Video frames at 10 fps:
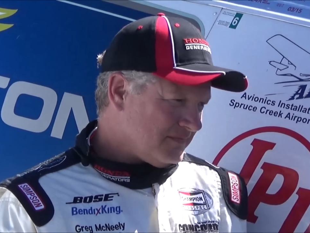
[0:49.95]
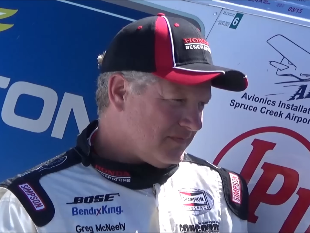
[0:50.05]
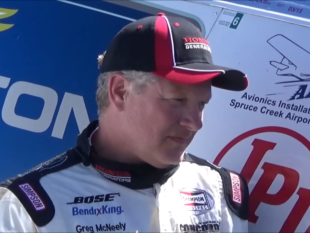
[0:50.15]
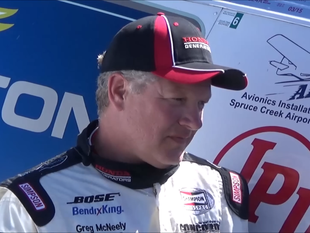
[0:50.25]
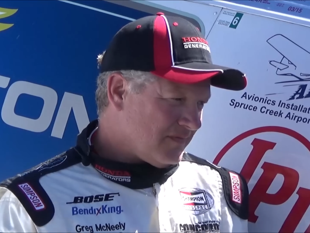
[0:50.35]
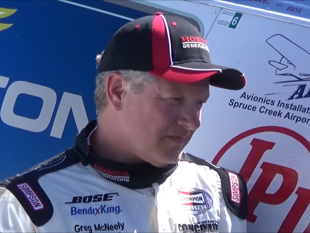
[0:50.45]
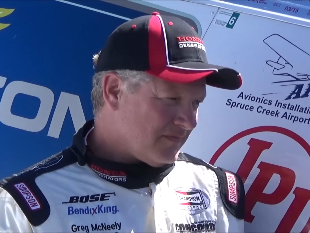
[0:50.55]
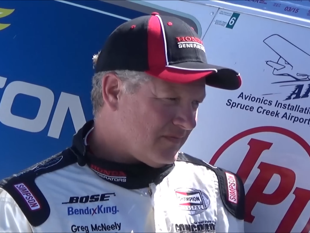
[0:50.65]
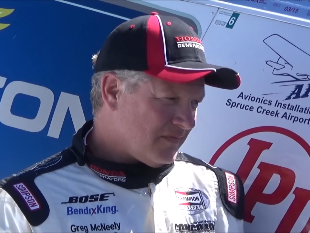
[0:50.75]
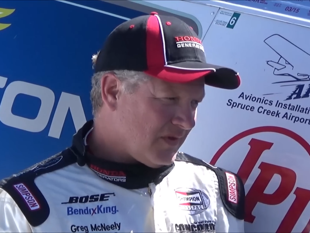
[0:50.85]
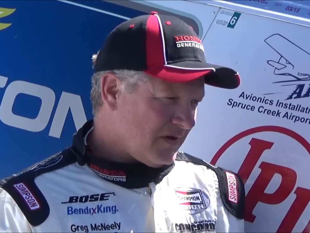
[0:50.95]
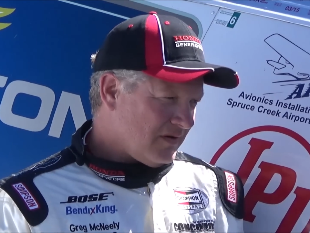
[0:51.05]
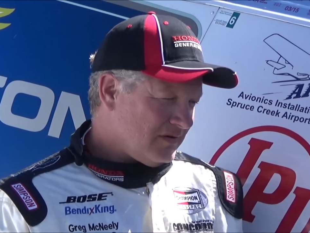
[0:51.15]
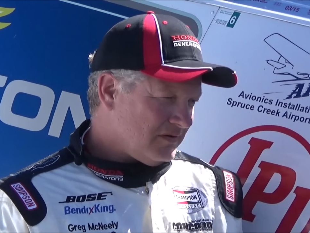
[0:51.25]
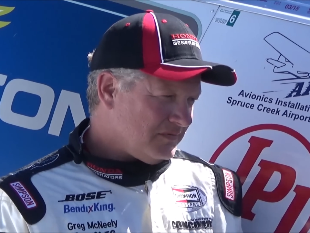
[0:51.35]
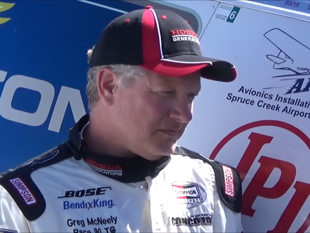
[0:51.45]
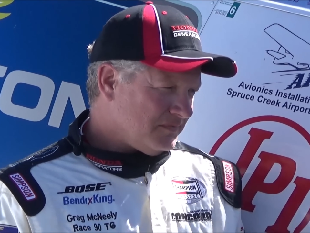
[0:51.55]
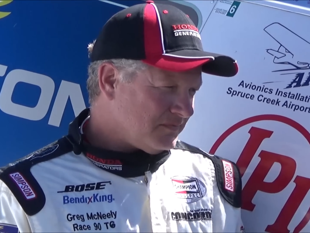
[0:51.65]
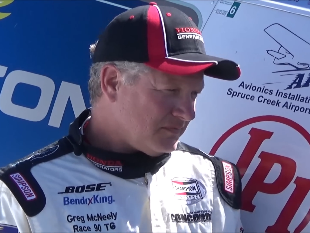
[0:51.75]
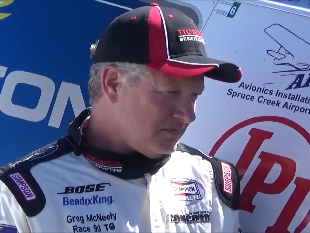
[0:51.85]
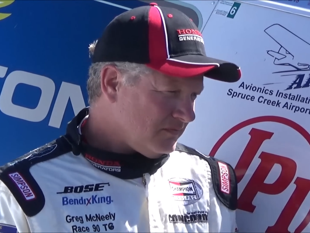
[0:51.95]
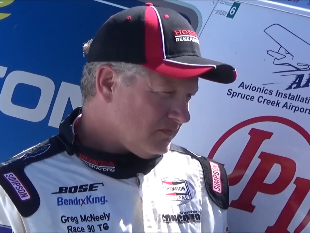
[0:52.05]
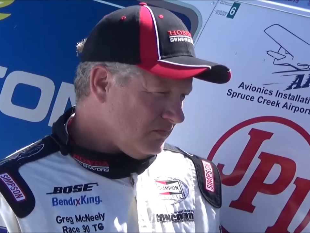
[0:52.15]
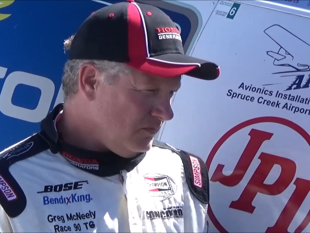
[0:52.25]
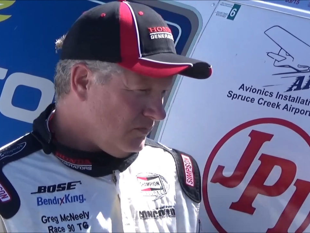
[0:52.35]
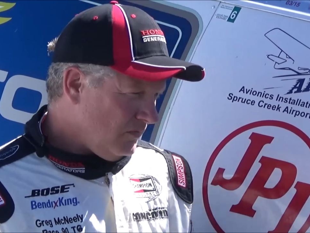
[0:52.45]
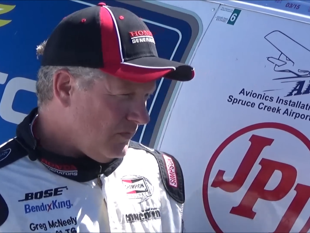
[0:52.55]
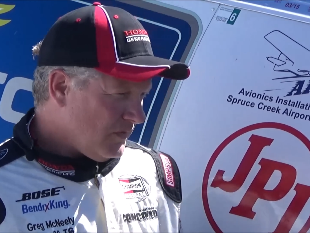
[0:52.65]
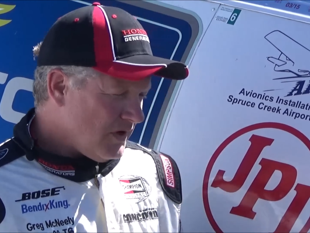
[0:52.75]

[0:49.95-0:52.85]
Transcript: Great, and I know last year that you raced.